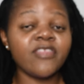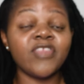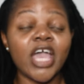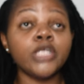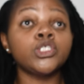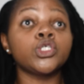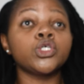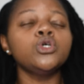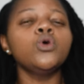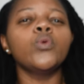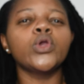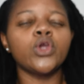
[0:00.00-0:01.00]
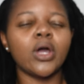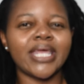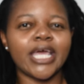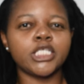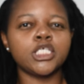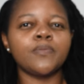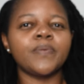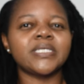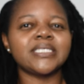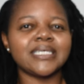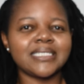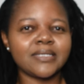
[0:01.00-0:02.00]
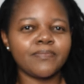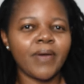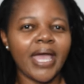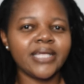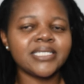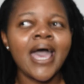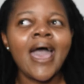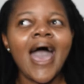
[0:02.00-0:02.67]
They too would not get to participate.